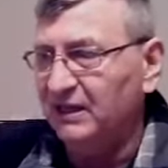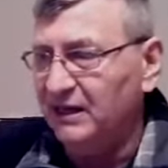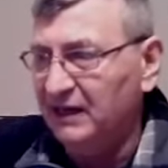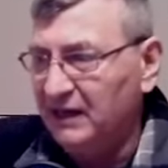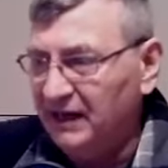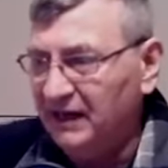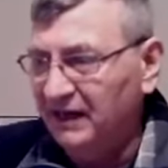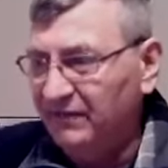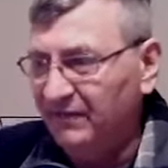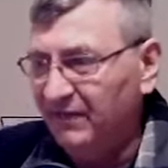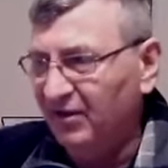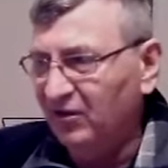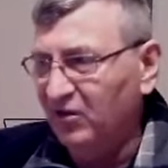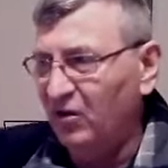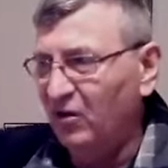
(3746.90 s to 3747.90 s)
leave
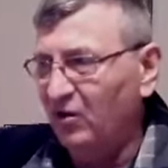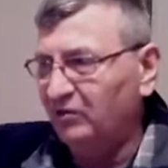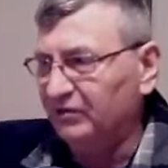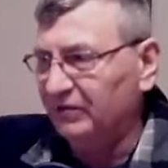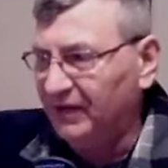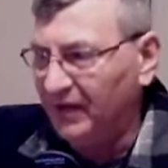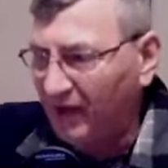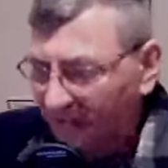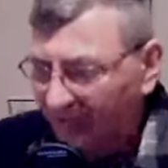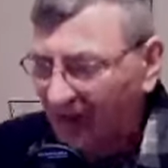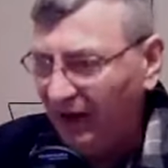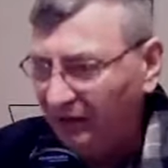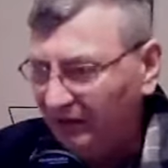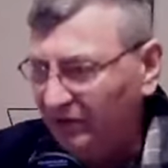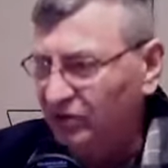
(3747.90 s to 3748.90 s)
me alone. Come
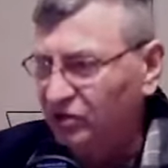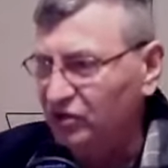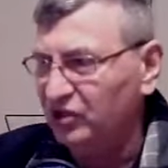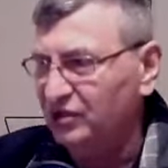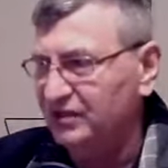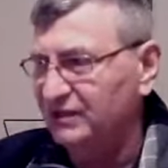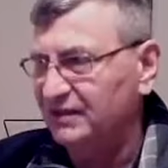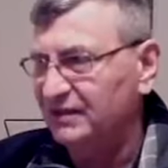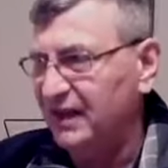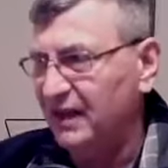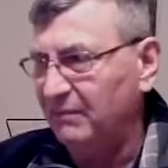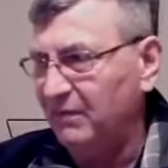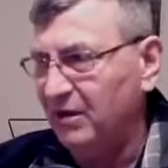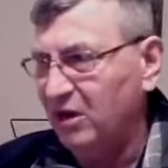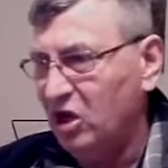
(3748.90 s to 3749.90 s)
out in Jesus'
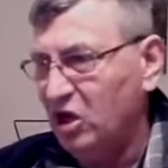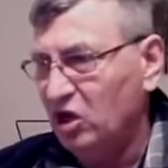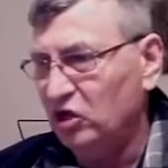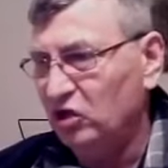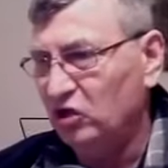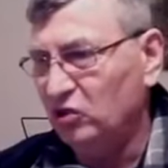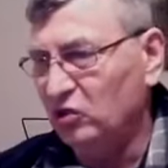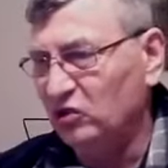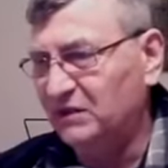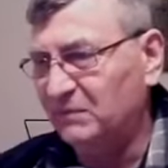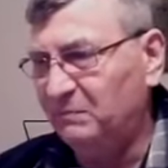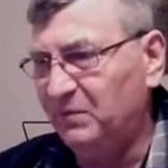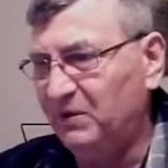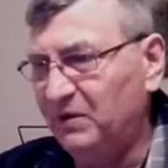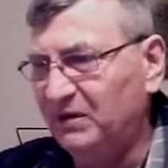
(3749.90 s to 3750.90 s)
name. You
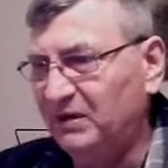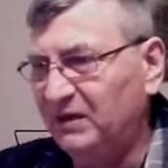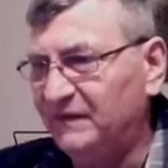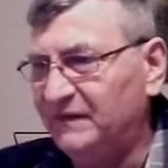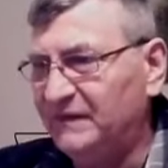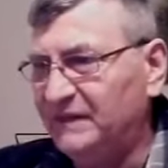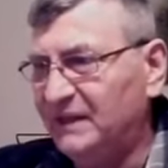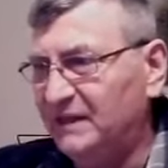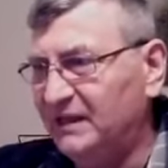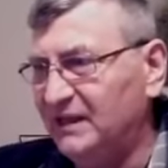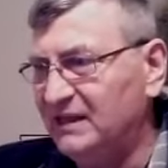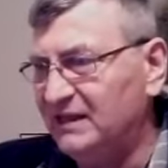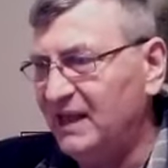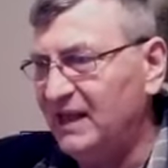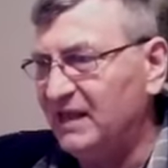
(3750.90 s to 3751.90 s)
spirit of
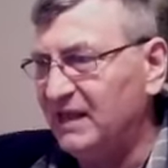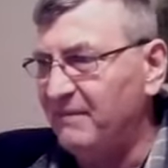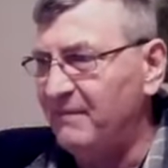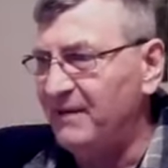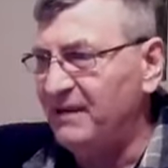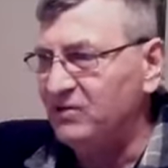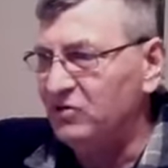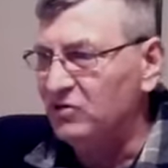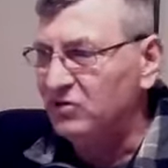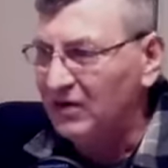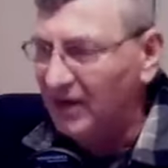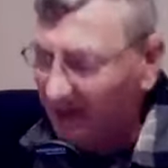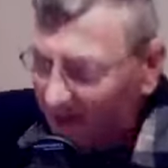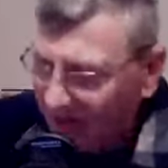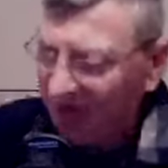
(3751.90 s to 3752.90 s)
sickness, I command you,
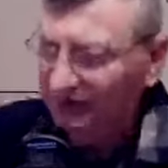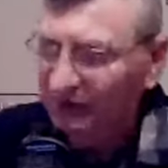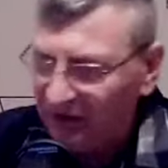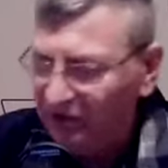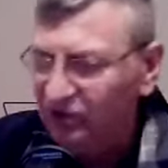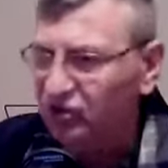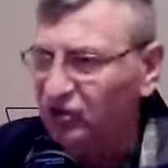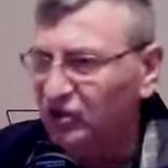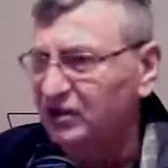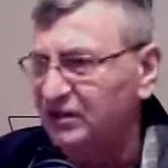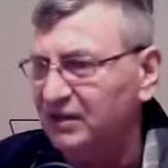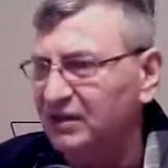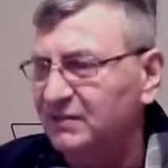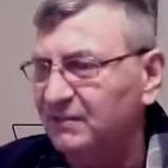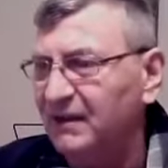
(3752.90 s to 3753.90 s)
come out in
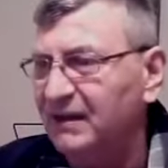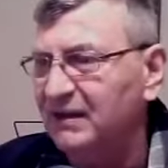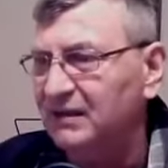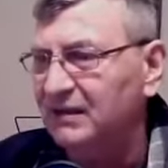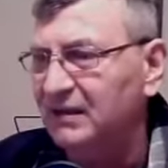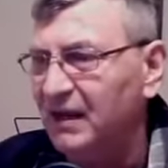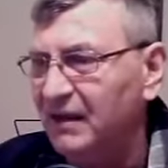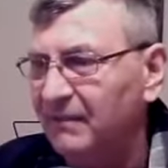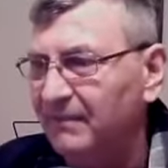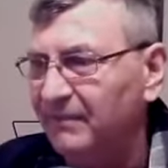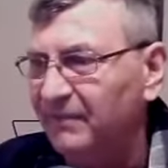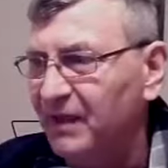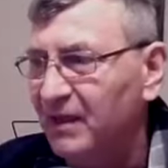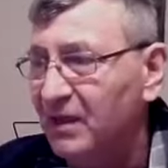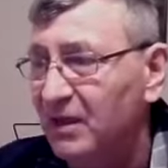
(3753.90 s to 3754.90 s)
Jesus' mighty
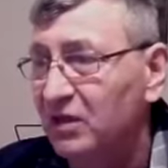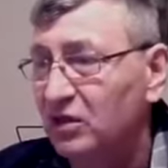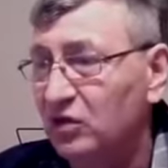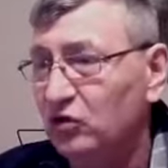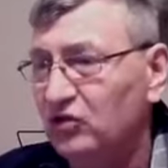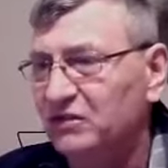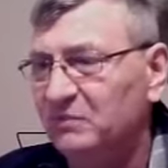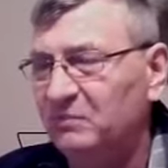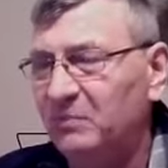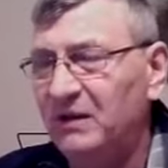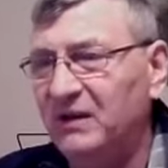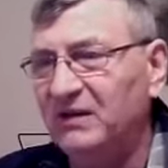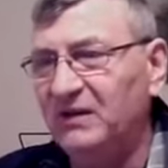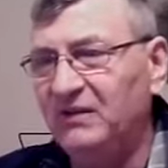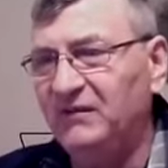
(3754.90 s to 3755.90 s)
name. You
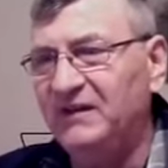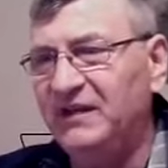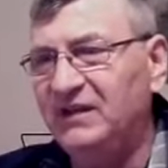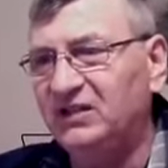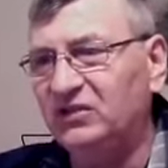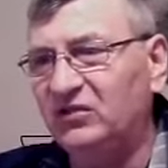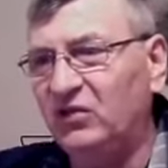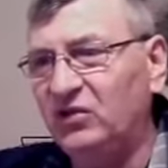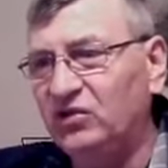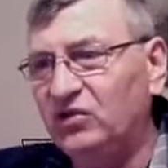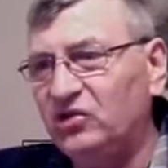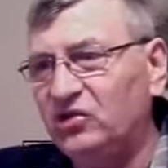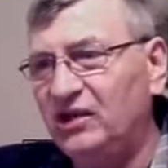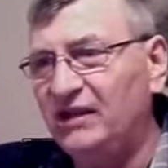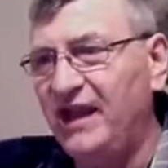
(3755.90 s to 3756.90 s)
spirit of
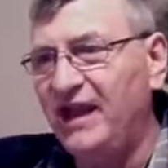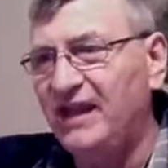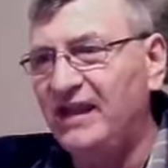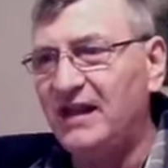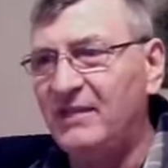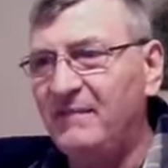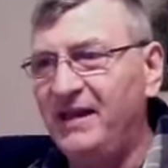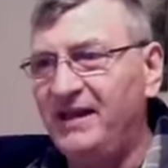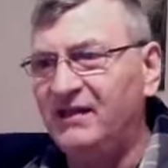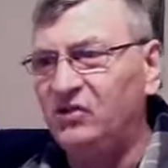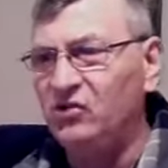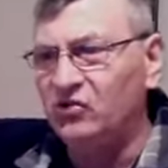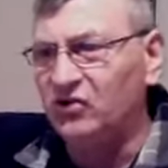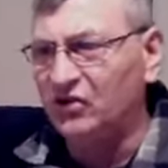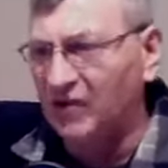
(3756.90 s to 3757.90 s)
destruction, I
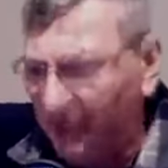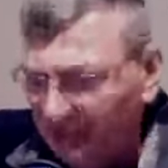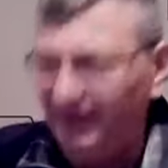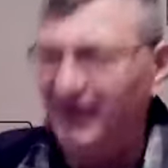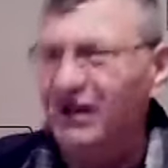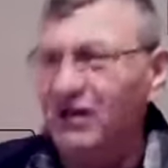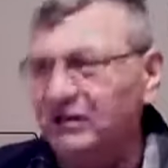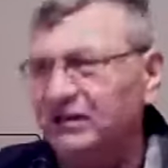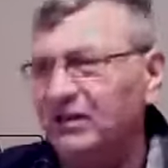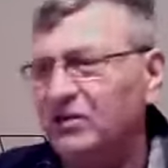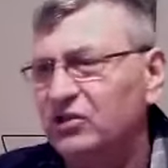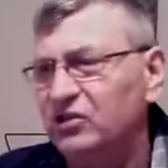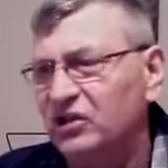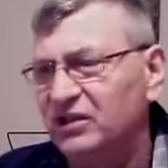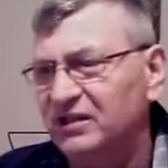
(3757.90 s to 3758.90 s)
command you, come out
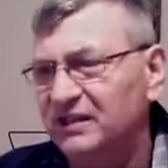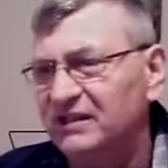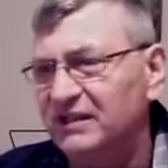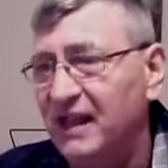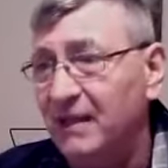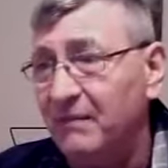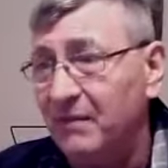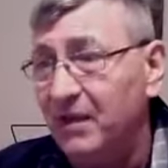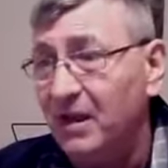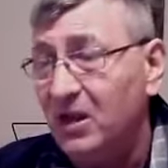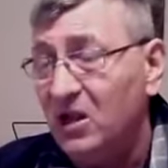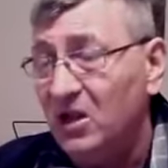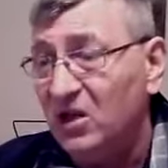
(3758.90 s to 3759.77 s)
in Jesus' name.